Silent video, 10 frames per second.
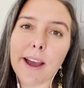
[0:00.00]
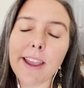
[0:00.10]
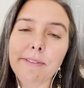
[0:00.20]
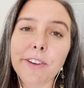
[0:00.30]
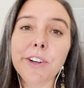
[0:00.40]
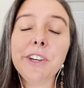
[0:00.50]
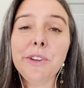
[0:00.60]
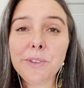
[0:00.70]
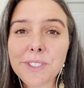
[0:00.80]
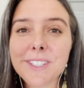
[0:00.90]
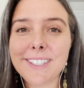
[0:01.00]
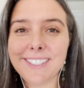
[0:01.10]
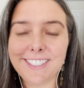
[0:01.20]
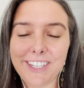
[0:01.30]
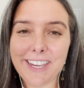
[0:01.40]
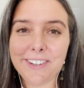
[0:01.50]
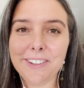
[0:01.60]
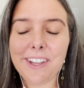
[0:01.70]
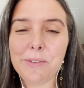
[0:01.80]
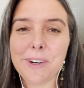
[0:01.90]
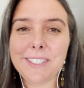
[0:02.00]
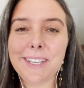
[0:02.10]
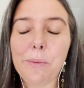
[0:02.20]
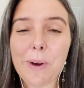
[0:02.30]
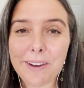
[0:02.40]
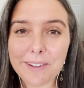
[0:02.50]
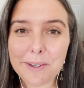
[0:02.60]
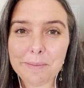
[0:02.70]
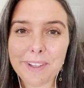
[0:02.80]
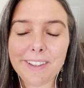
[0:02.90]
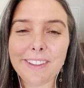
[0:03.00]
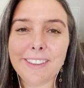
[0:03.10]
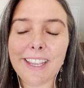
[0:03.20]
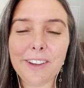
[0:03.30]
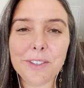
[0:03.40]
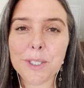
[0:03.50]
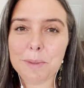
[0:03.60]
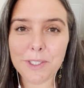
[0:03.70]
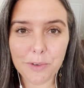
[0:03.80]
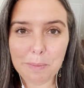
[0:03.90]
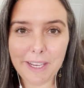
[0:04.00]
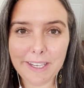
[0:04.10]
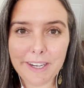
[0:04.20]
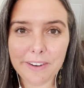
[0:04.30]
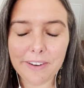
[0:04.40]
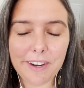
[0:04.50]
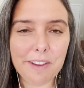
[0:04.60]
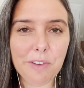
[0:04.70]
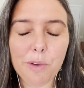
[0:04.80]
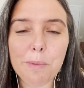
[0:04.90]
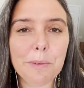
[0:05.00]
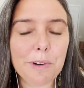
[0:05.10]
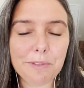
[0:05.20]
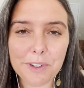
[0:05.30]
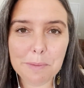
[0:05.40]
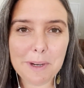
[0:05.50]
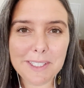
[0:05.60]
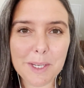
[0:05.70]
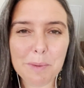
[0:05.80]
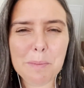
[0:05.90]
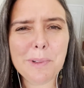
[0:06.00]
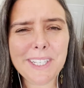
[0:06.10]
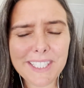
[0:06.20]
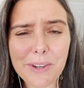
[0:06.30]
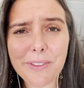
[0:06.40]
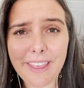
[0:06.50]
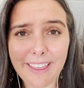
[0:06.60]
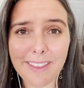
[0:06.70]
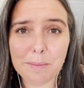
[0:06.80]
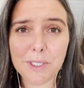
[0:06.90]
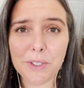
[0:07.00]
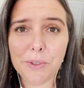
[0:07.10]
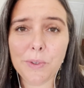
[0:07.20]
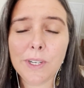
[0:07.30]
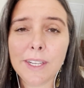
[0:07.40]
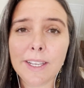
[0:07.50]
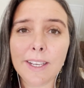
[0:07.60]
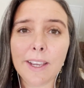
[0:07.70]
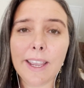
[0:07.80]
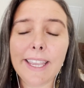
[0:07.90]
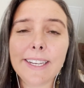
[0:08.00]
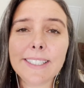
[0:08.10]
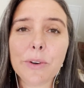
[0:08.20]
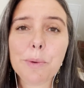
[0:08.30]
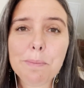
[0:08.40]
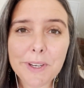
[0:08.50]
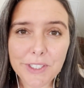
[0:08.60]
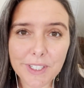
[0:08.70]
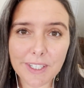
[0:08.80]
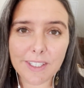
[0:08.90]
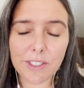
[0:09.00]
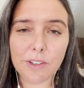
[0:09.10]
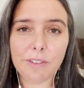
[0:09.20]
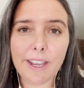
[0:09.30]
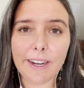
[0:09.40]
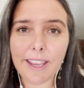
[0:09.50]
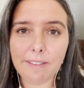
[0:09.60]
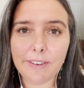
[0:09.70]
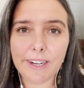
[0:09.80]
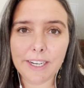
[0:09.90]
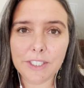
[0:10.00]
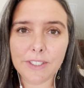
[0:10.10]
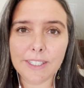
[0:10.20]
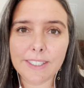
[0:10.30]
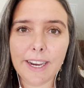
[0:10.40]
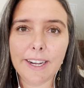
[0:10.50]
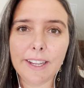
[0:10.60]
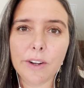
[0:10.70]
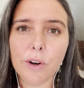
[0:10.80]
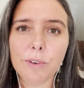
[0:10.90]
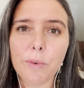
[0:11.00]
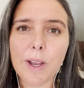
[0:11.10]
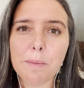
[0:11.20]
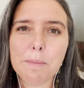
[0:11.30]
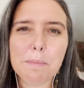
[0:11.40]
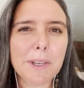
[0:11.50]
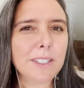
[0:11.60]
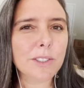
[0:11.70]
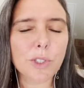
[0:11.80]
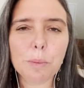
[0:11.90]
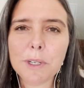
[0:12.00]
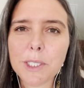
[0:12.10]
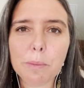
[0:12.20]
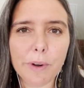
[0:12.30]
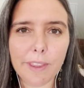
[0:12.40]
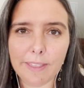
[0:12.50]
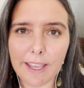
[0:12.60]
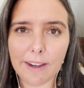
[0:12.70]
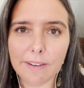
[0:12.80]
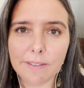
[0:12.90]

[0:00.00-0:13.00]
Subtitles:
If you're new to this channel, I want to say welcome. Thank you so much for being here. If you have been referred by someone, please go thank them too. It is our mission to eradicate financial anxiety and overwhelm, but it's so much more than that.